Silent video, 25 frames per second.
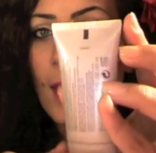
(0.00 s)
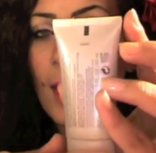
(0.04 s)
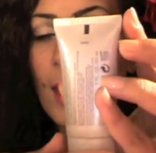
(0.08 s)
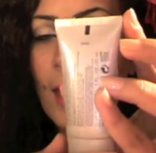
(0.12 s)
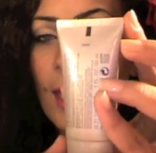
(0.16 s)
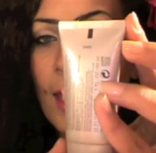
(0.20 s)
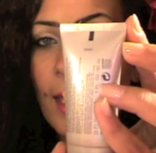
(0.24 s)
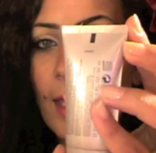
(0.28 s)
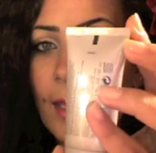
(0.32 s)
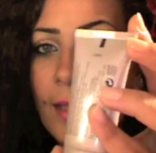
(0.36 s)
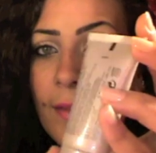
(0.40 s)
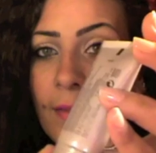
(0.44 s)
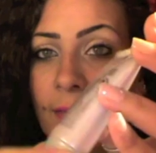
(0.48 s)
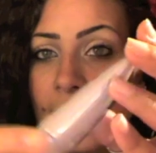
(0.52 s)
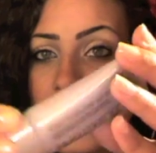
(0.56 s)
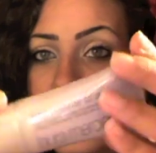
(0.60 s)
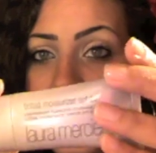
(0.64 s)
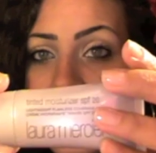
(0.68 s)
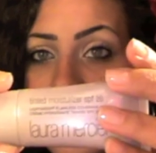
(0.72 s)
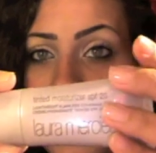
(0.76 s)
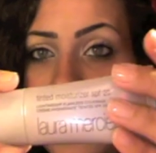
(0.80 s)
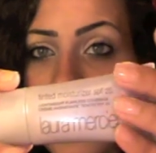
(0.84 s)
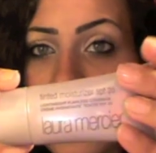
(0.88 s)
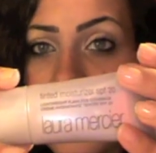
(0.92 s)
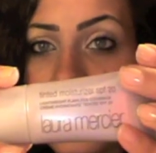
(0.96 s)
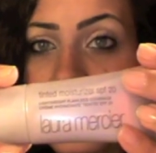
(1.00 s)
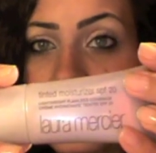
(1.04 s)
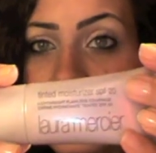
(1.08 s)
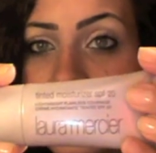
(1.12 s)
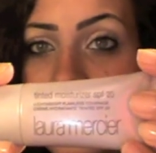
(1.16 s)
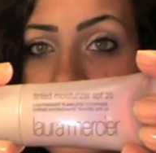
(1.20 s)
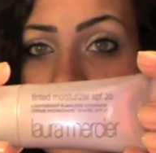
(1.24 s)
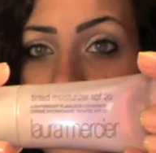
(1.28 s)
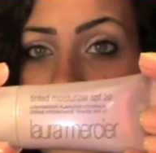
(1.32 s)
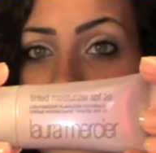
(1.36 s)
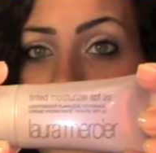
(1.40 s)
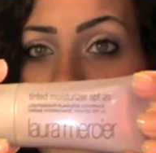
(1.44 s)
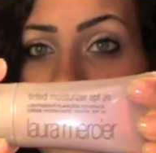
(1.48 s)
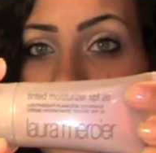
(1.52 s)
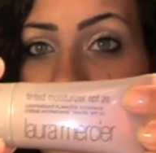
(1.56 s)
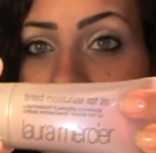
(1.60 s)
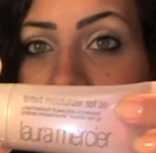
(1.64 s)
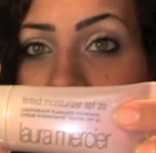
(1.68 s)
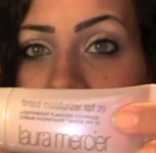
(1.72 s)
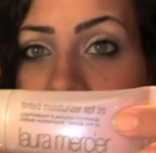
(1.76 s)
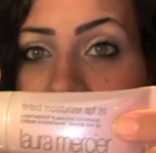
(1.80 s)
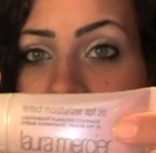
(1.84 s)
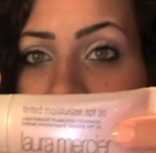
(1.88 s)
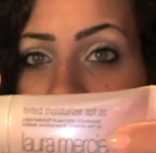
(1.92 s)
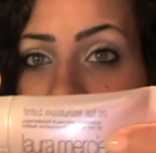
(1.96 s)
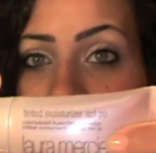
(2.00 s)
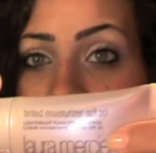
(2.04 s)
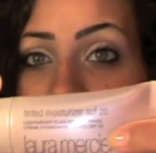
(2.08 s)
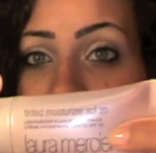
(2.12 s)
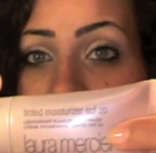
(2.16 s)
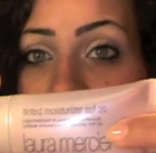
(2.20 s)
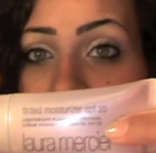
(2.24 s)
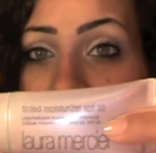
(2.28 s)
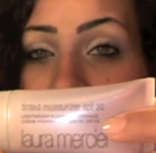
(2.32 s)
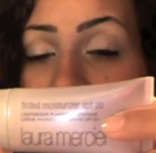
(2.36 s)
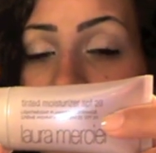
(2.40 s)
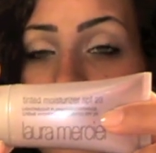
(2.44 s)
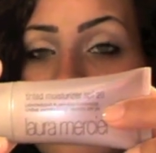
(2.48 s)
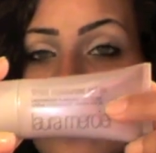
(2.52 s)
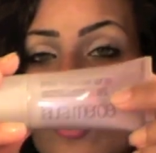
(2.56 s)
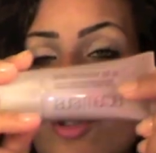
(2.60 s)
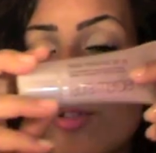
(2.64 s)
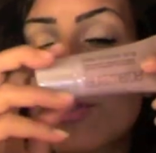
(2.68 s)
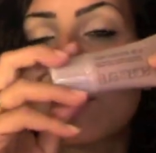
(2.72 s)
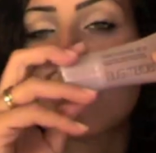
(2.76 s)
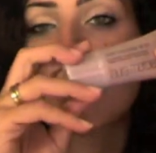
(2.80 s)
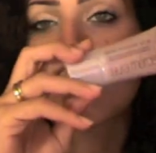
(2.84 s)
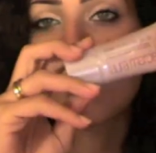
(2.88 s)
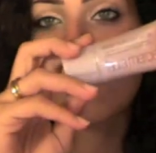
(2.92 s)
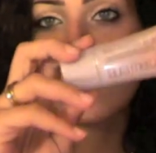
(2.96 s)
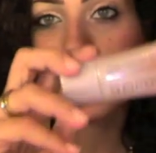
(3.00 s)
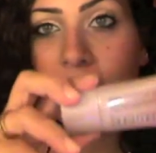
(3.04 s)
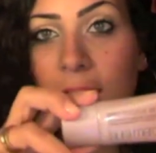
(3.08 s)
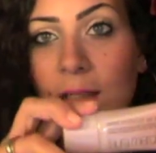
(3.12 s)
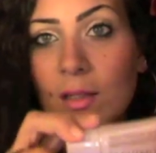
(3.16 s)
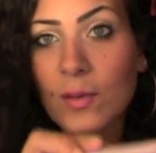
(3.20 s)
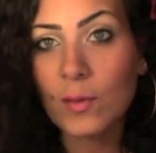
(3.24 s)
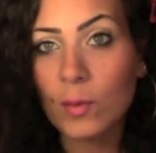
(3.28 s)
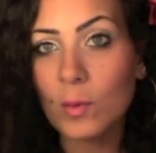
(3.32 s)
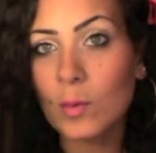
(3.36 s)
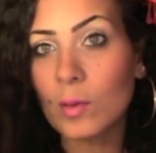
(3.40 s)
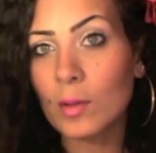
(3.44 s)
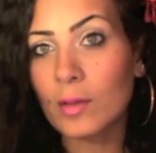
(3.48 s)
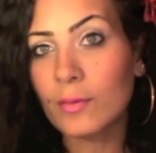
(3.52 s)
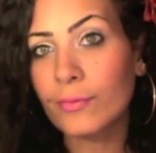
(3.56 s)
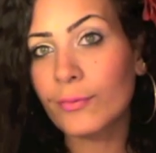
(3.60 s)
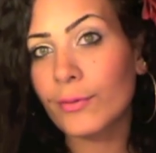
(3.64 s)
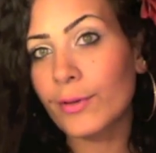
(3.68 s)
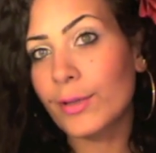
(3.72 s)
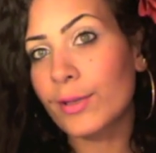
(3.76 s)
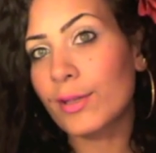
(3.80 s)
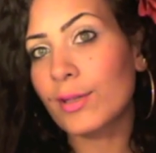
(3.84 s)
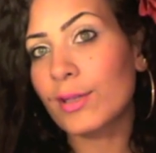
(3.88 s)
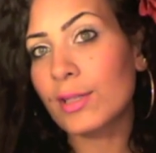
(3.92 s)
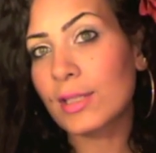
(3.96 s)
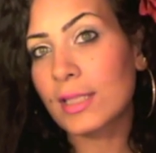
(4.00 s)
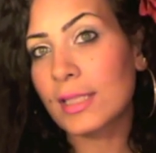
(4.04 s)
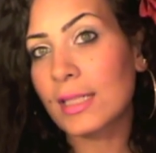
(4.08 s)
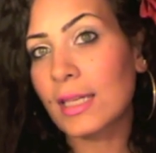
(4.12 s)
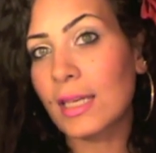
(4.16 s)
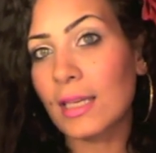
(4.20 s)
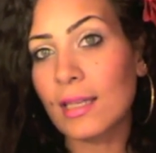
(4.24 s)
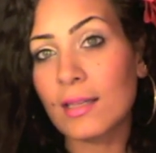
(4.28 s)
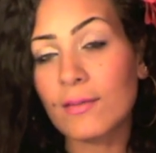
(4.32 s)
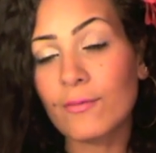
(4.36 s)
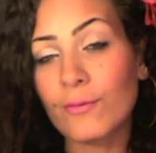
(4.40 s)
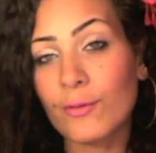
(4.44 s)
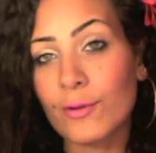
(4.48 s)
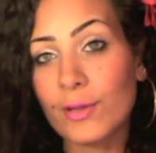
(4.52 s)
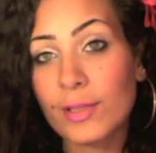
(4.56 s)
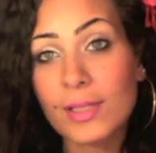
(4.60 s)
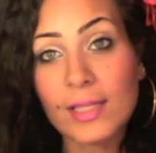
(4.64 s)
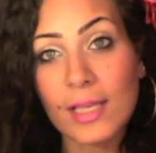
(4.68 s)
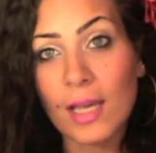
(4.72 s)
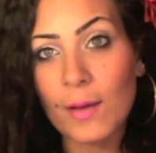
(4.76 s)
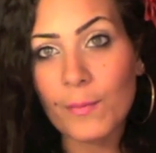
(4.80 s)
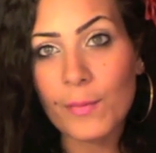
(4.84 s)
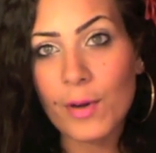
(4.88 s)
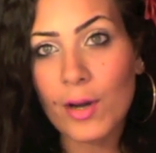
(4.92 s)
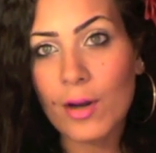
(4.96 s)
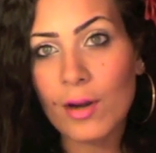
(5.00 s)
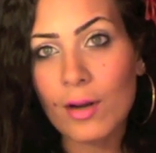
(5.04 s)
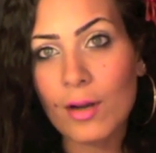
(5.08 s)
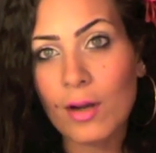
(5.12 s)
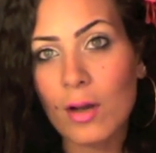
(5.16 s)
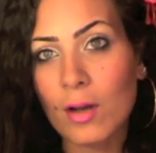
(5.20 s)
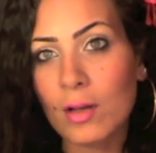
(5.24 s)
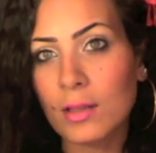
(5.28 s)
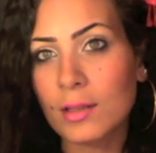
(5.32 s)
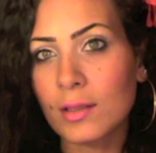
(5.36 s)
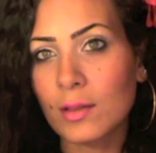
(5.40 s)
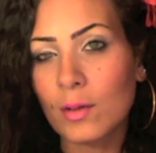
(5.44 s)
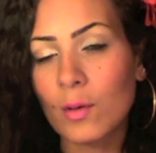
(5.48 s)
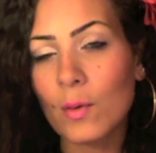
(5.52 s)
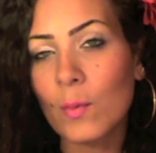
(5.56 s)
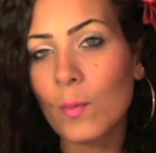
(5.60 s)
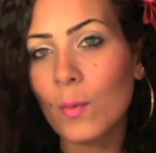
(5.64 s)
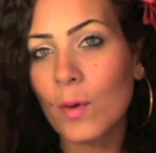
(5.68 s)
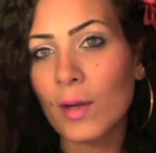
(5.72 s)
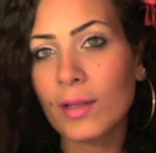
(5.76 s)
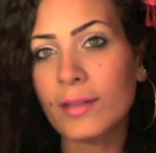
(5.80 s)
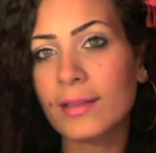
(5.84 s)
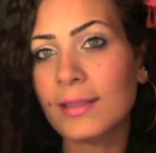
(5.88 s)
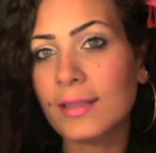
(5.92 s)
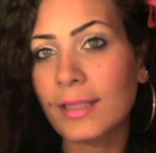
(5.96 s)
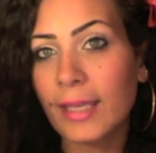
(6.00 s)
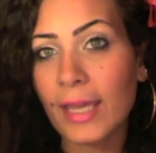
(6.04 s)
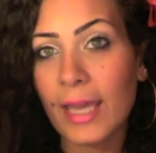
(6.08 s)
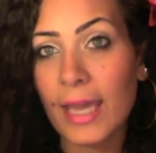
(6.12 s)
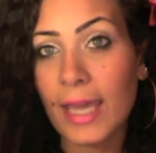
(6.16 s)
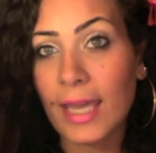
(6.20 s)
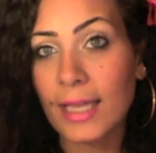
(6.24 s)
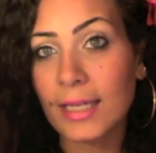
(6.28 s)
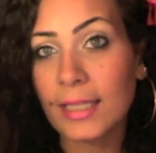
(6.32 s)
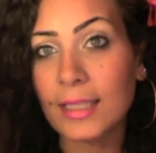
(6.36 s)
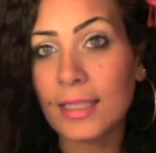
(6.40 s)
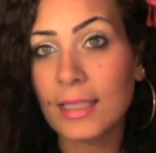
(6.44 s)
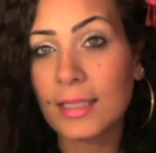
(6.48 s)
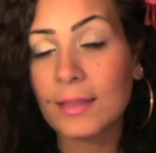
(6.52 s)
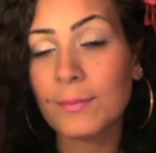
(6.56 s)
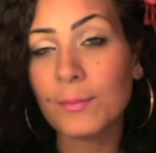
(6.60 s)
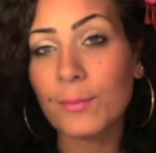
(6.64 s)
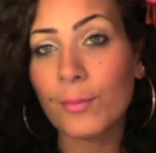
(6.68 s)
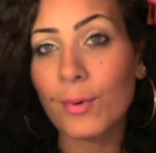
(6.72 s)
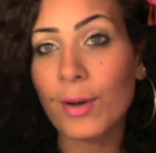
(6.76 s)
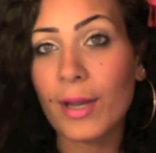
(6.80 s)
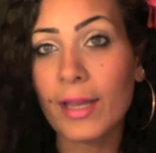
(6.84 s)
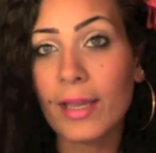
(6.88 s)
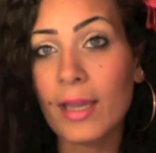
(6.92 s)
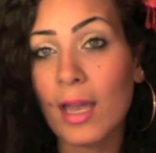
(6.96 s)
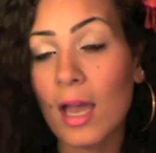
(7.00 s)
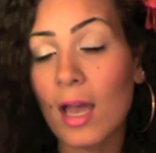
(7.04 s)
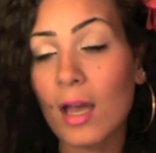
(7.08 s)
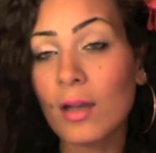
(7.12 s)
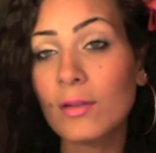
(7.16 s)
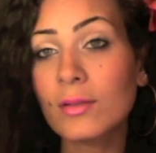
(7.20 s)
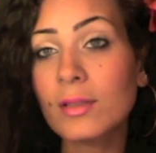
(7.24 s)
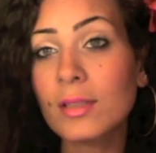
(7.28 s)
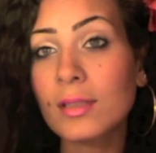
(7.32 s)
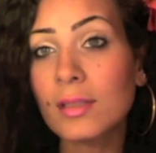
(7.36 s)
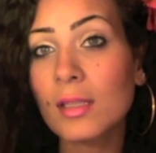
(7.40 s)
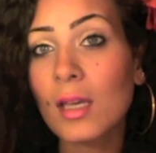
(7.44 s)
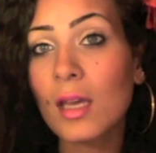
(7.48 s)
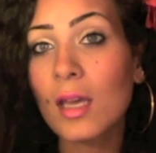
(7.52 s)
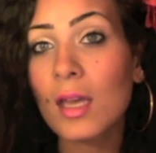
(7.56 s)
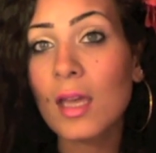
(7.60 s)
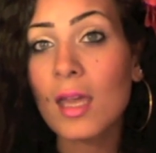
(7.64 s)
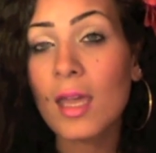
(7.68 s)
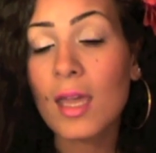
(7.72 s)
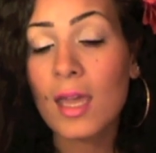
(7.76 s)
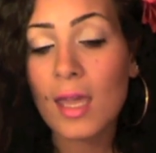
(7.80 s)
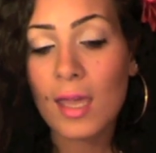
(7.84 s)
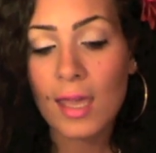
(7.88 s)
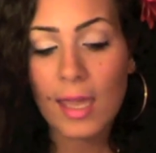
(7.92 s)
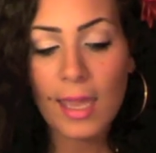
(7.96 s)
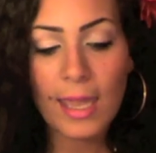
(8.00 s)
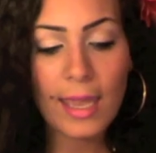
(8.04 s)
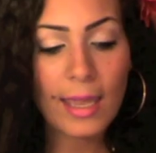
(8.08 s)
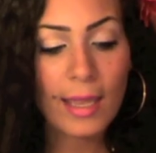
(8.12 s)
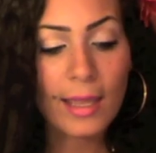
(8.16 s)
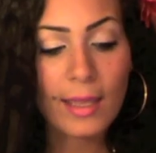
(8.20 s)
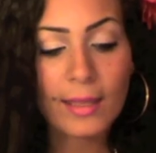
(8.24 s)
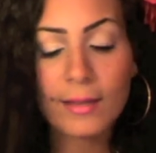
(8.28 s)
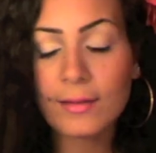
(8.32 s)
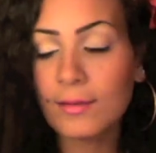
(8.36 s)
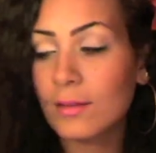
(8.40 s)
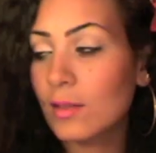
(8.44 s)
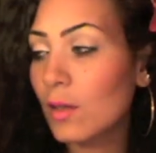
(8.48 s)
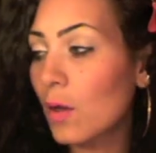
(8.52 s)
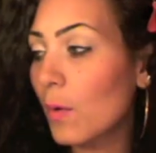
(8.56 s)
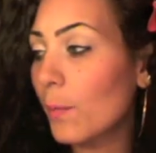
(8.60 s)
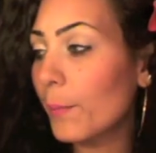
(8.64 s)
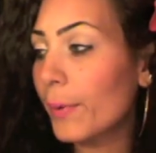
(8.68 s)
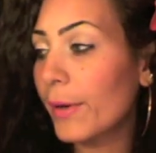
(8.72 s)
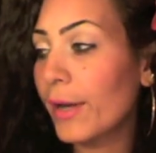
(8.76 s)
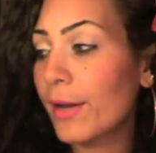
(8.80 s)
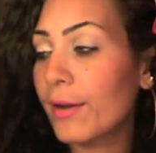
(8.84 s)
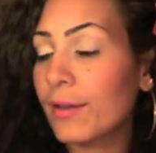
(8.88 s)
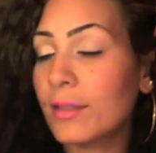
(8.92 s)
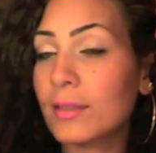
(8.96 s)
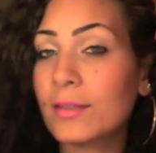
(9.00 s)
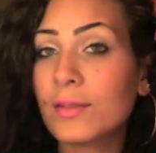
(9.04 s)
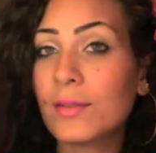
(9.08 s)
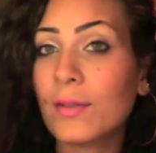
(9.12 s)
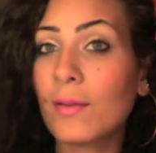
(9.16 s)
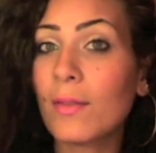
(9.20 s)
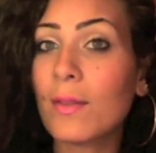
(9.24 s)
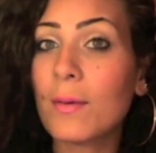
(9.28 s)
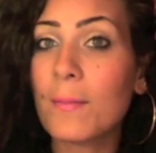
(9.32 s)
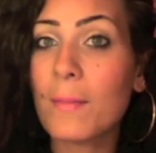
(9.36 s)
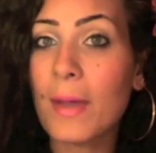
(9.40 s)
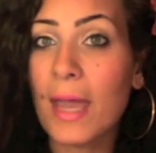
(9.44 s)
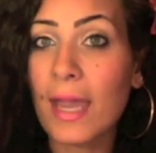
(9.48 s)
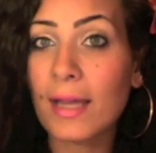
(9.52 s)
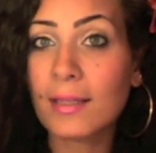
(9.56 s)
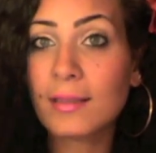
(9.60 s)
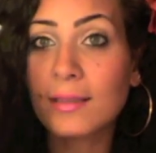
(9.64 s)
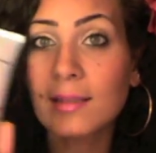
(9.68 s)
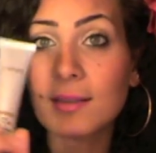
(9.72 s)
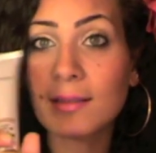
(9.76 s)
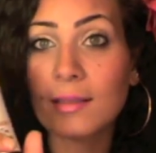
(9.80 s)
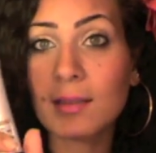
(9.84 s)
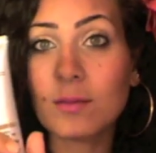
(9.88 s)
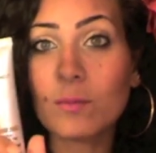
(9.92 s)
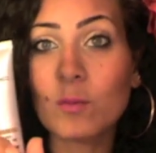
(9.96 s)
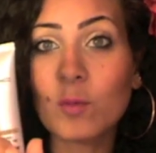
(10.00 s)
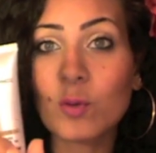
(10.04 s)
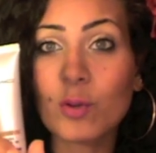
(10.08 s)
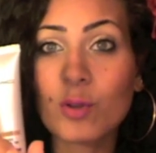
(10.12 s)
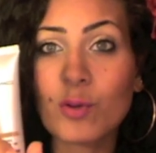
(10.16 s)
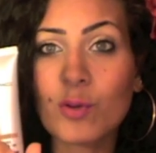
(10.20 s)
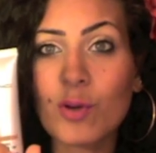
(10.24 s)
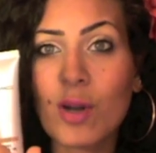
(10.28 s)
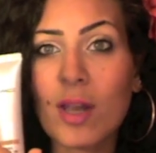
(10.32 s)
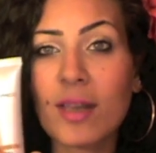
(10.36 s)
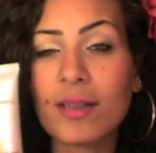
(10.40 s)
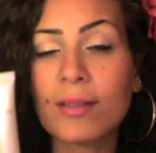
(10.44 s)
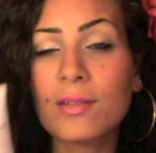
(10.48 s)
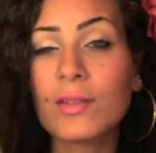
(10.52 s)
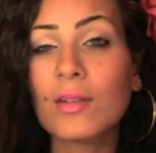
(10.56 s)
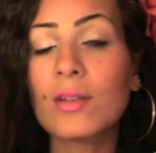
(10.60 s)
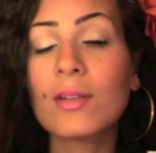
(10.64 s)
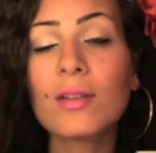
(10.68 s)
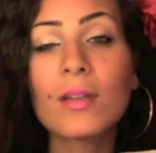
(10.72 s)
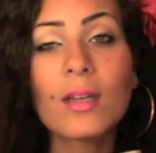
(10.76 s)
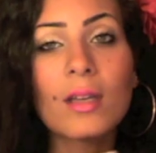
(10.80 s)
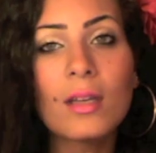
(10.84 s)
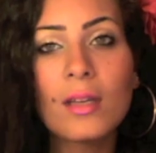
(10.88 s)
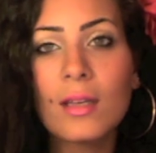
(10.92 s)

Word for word: and this has 20 SPF which is really cool for your skin for summer because you don't want any breakouts and comparing to the MAC Tinted Moisturizer